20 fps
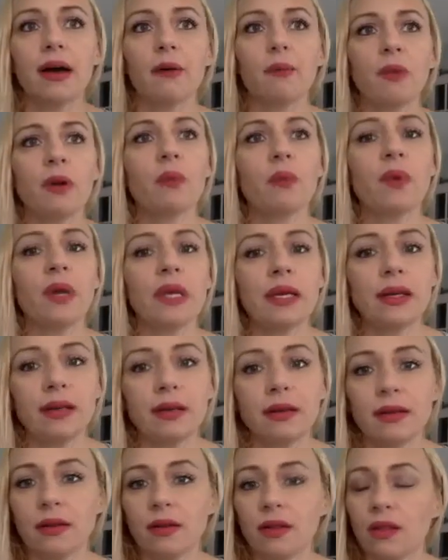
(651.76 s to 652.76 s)
But
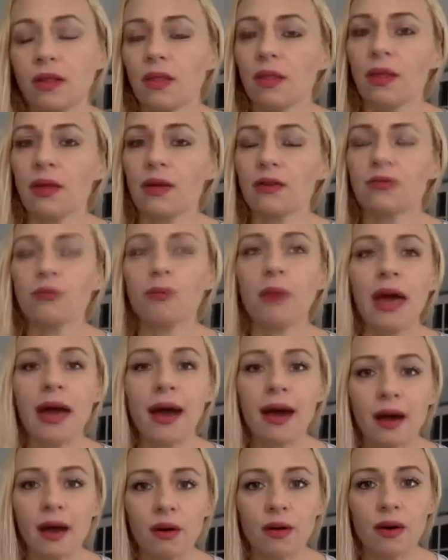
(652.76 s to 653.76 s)
there's
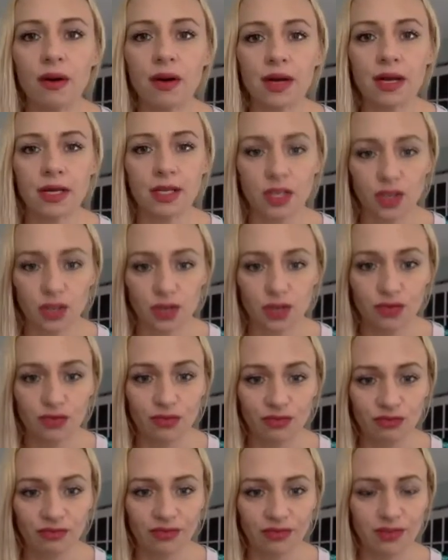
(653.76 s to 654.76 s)
power in you,
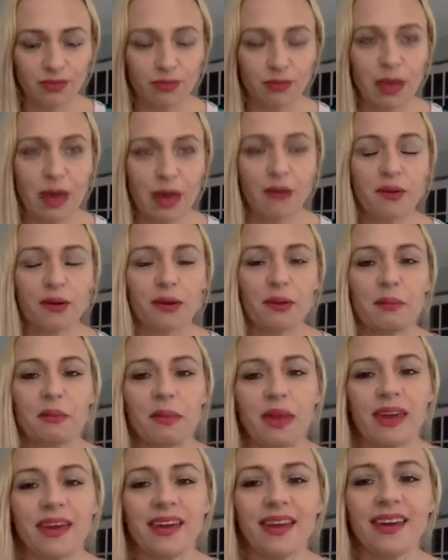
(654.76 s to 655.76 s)
there's power in
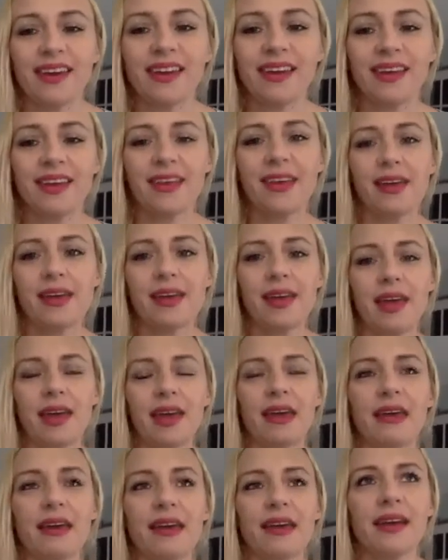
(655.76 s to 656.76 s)
me,
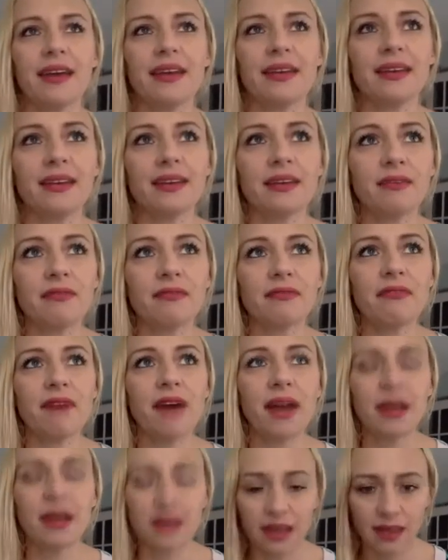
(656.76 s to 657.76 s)
and
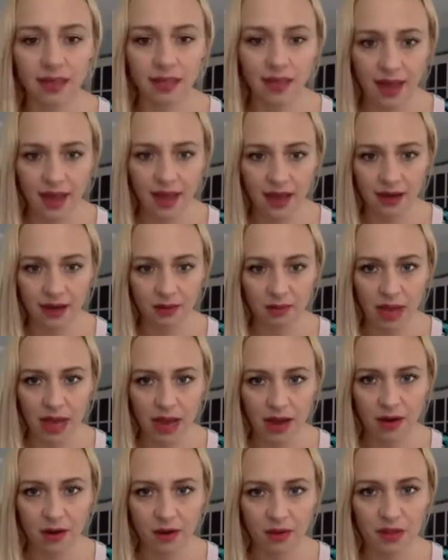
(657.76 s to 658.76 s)
finding that
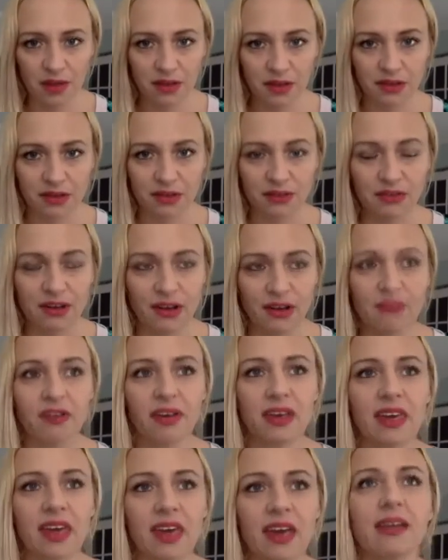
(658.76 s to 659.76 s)
power within yourself
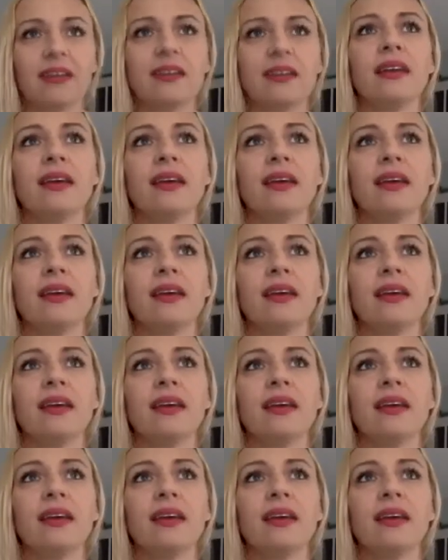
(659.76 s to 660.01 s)
again,